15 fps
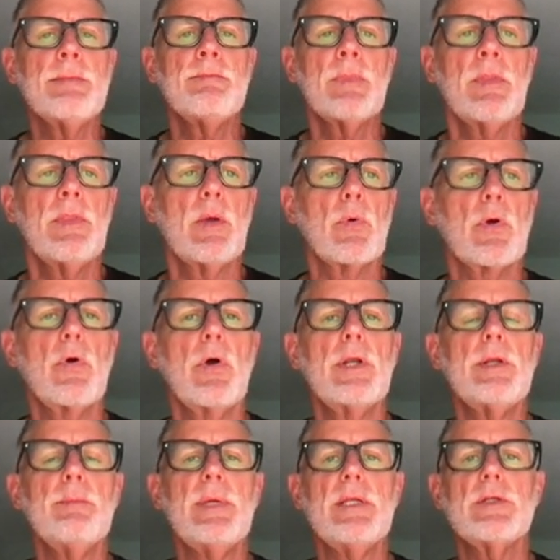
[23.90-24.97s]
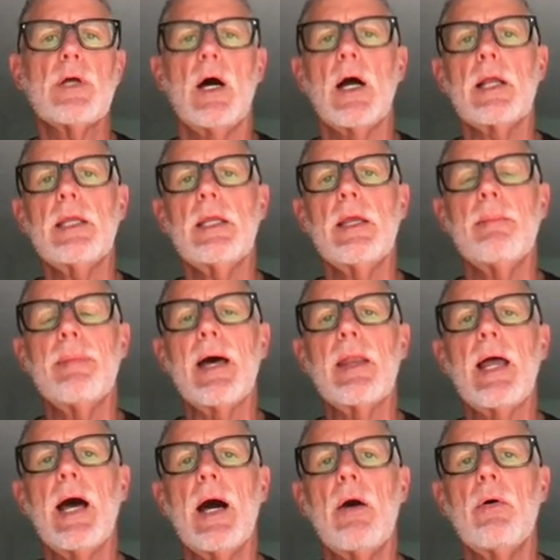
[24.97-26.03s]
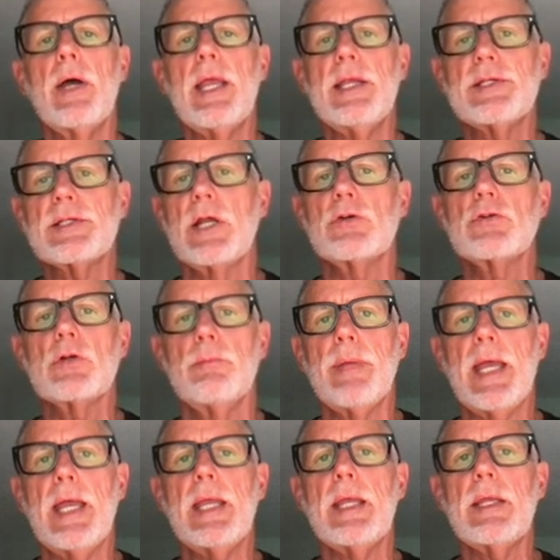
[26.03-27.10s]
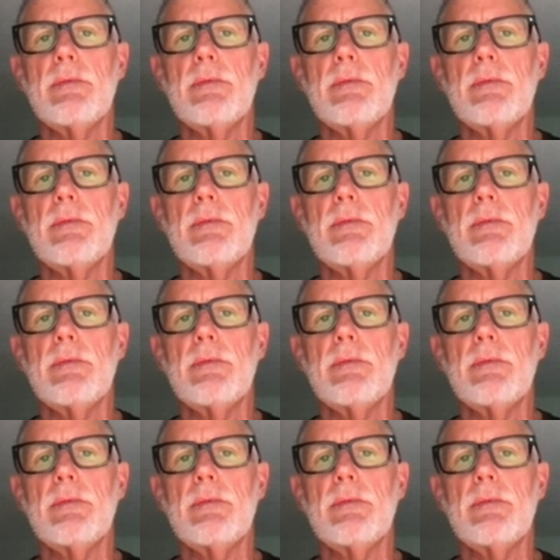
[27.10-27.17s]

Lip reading: then we're going to be talking about how a central bank,